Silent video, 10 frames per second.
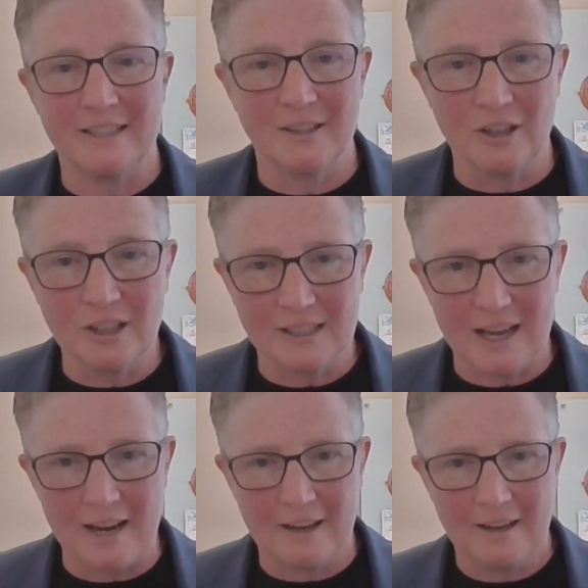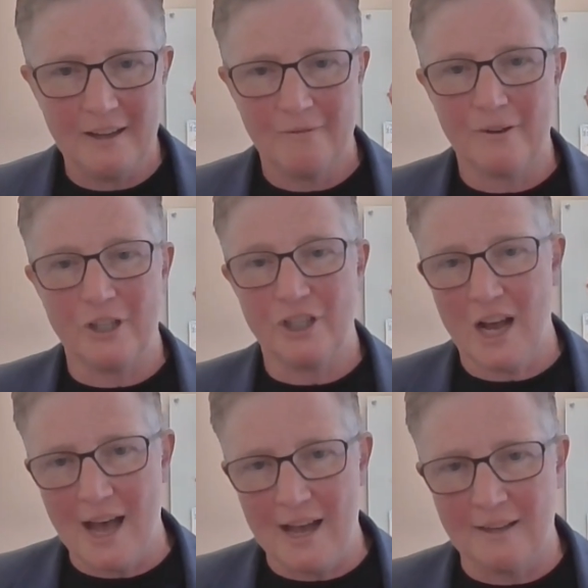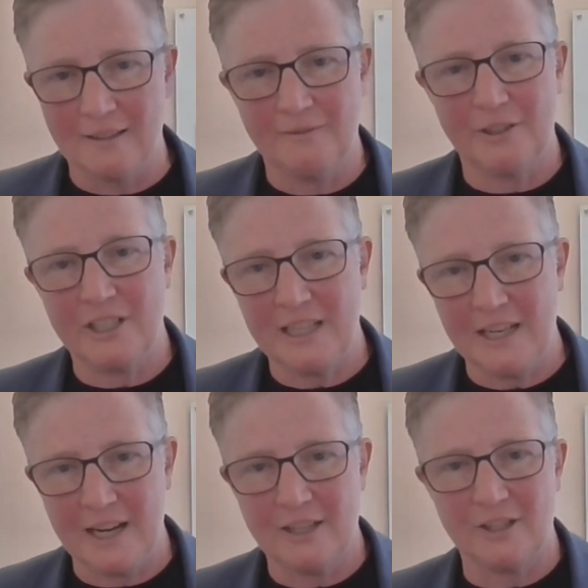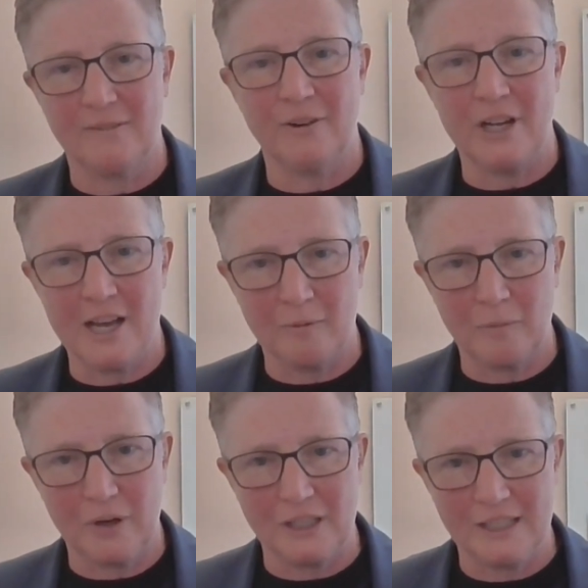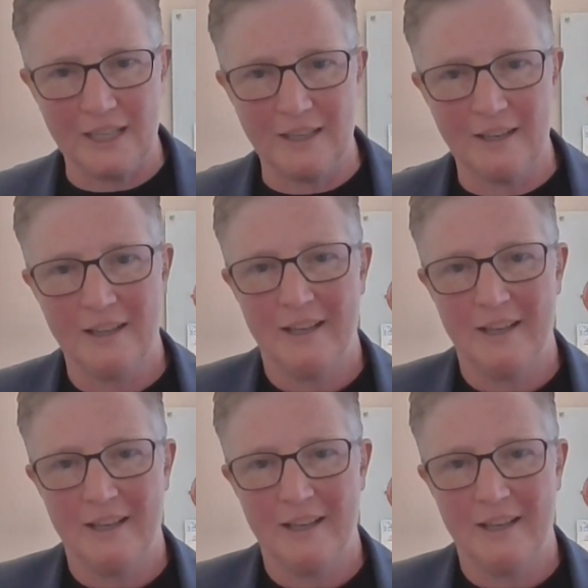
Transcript: looks like for a child, for a teenager, for a young person?